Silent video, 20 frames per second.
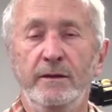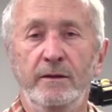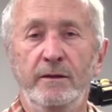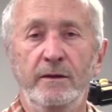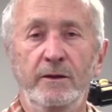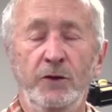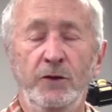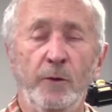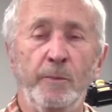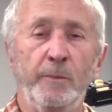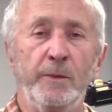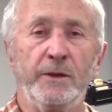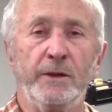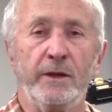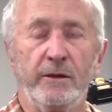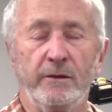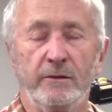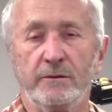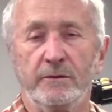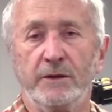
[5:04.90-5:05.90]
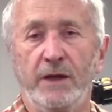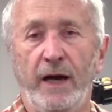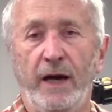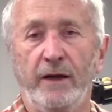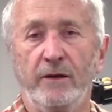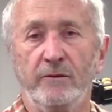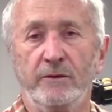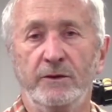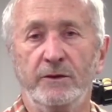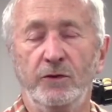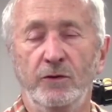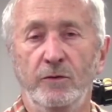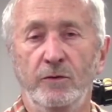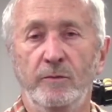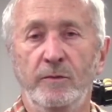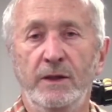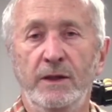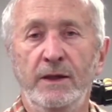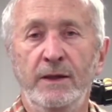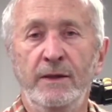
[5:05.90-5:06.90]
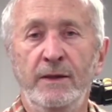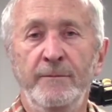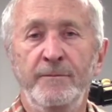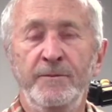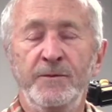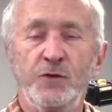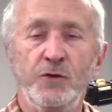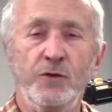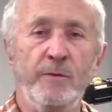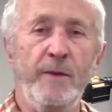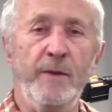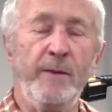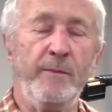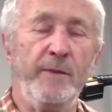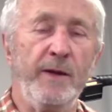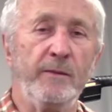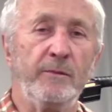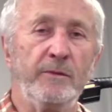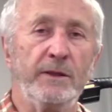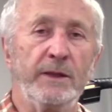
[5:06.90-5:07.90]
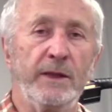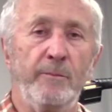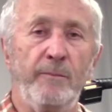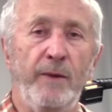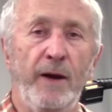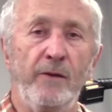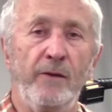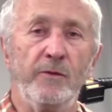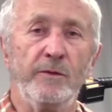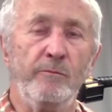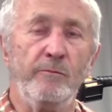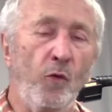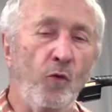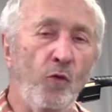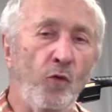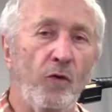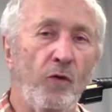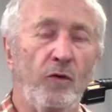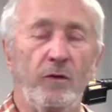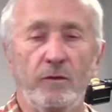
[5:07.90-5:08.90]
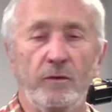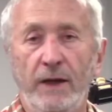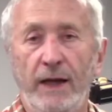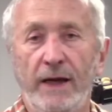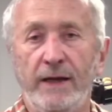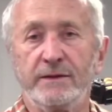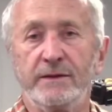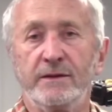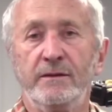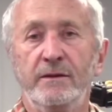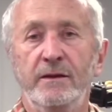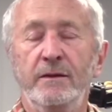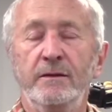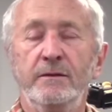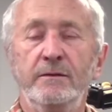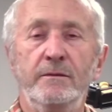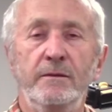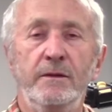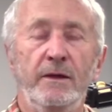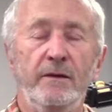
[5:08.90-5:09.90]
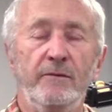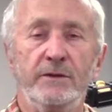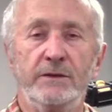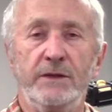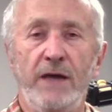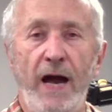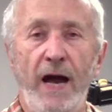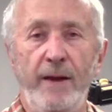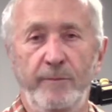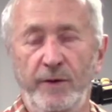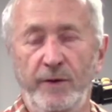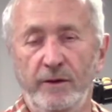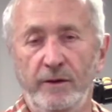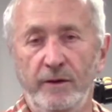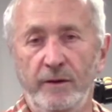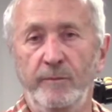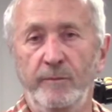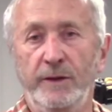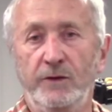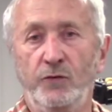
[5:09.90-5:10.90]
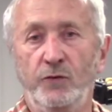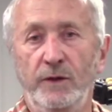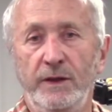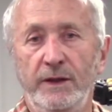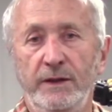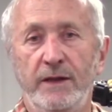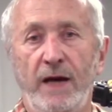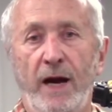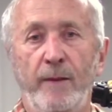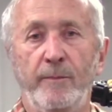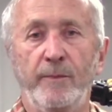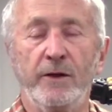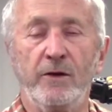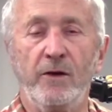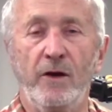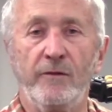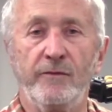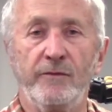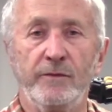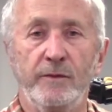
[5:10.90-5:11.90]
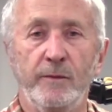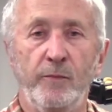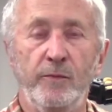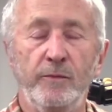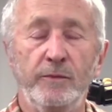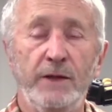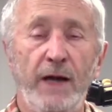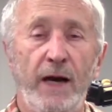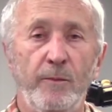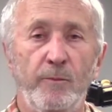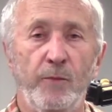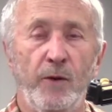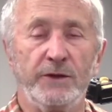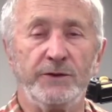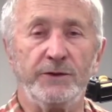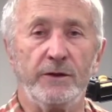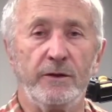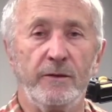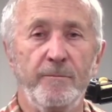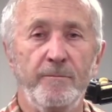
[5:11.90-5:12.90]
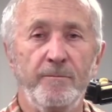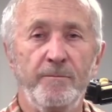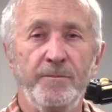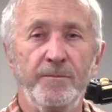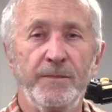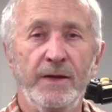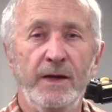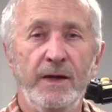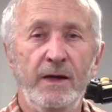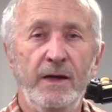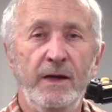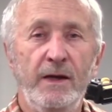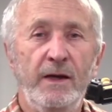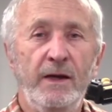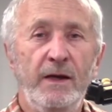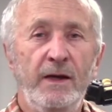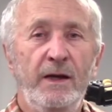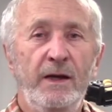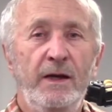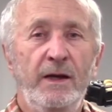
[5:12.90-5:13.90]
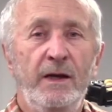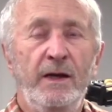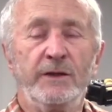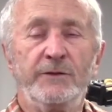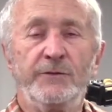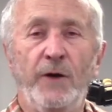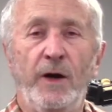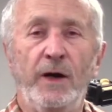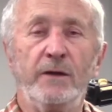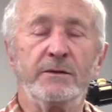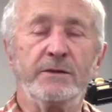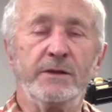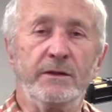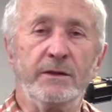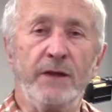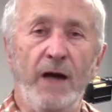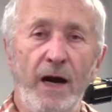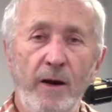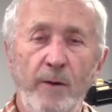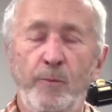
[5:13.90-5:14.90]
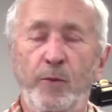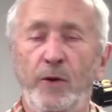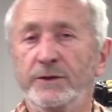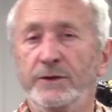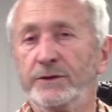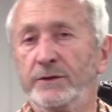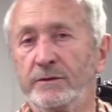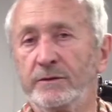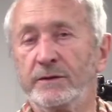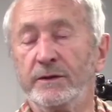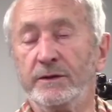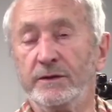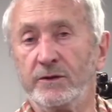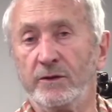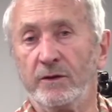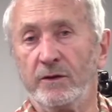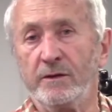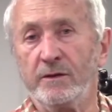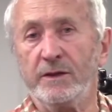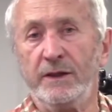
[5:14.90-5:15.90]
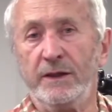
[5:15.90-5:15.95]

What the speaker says: your particular tire and tube. So you may be able to get by with more or less of a time period between topping off the tire pressure. As far as the tire pressure is concerned,